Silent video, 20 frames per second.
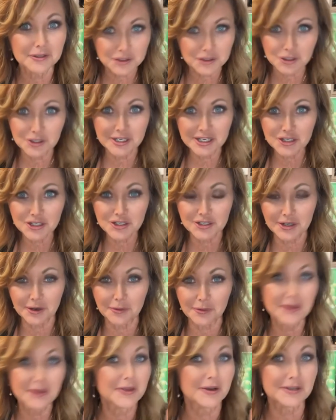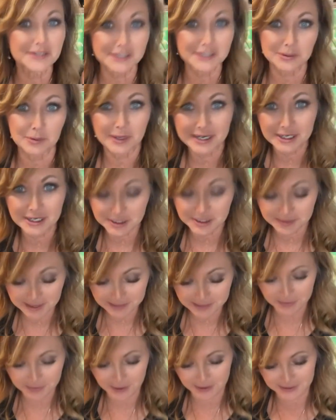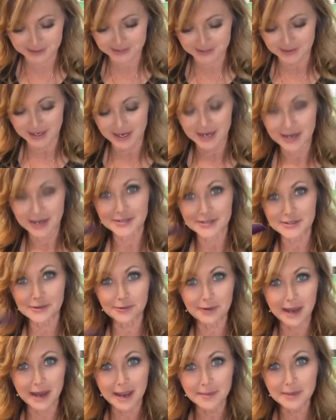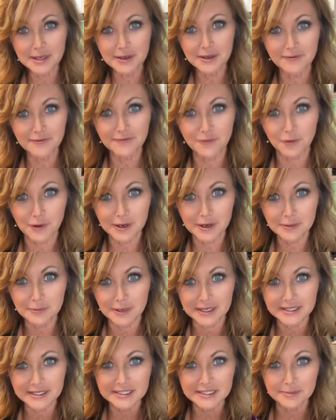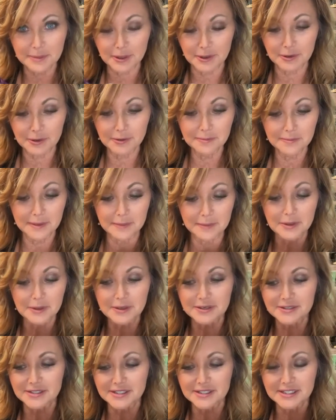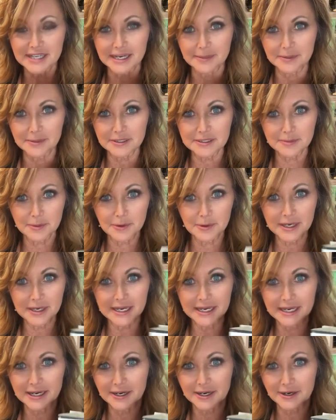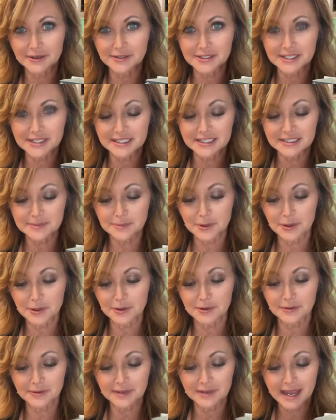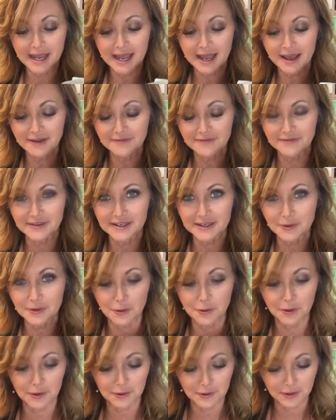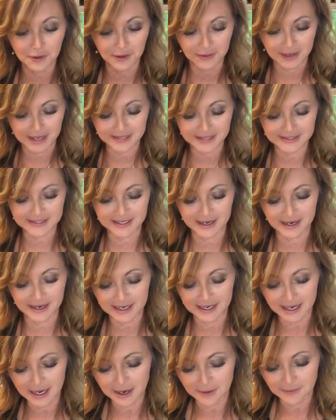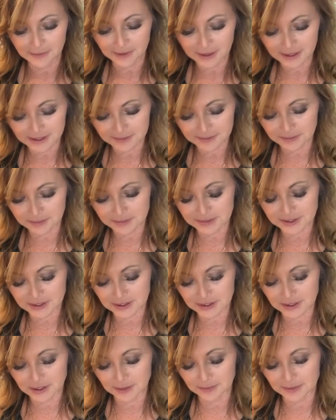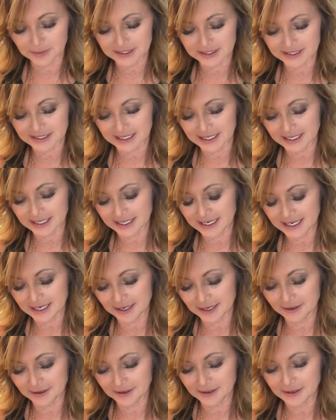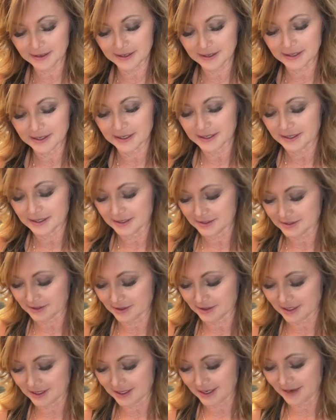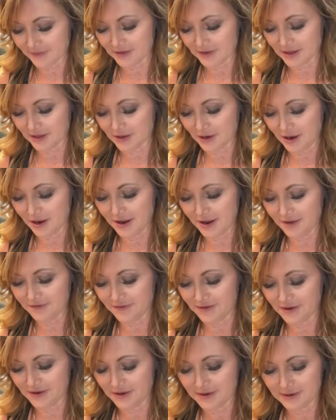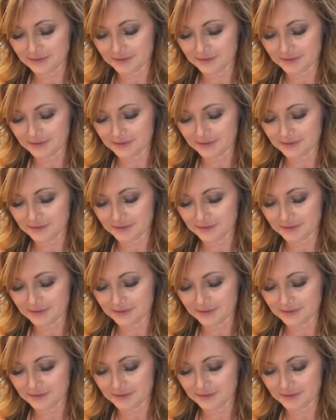traditional with our Swedish meatballs. So grabbing your 4-in-1 spoon, remember there's a tablespoon here, teaspoon, half and a quarter on that side. I'm gonna scoop this in here, sort of level it off,